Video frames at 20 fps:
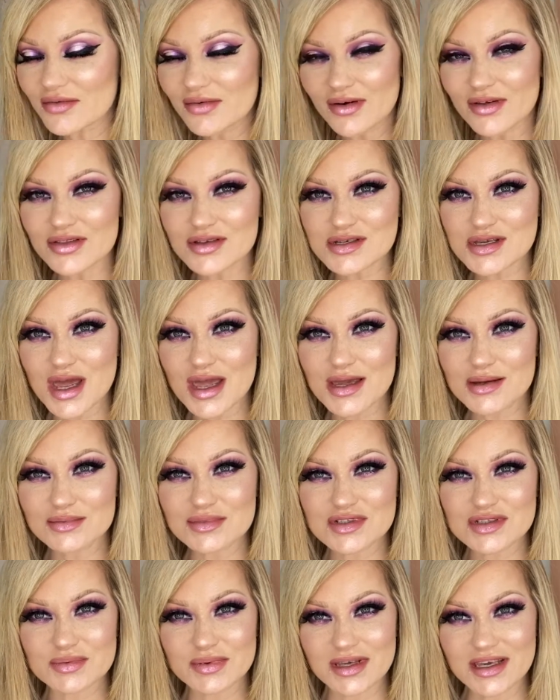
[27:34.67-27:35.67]
all the time
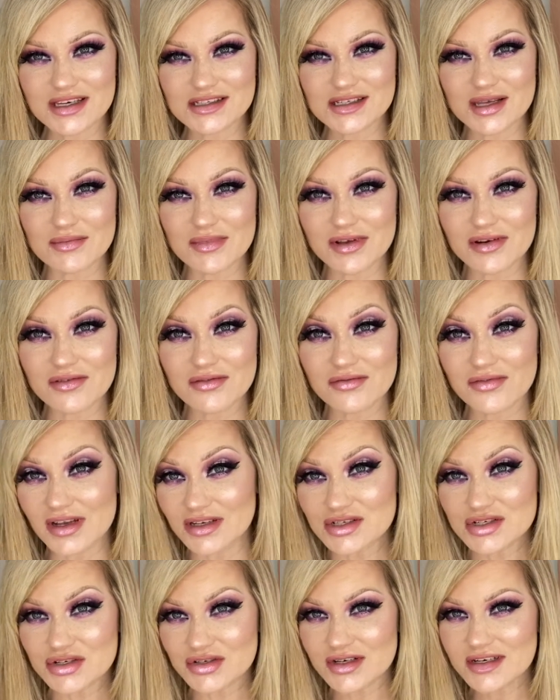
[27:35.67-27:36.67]
just because I'm
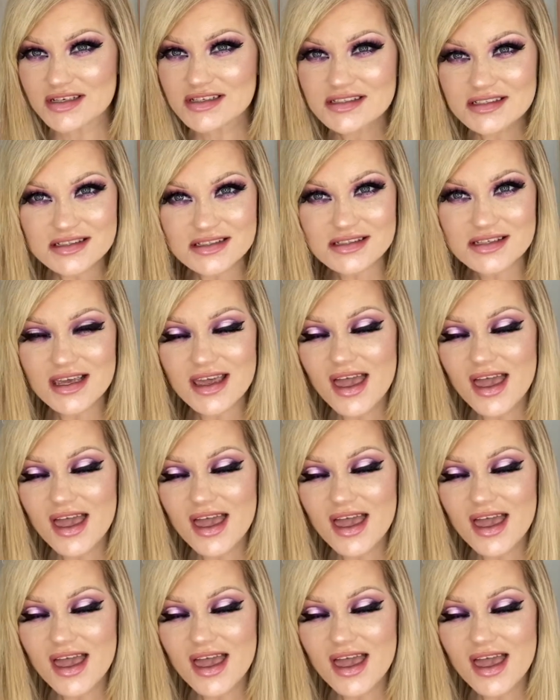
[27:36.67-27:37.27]
adventurous,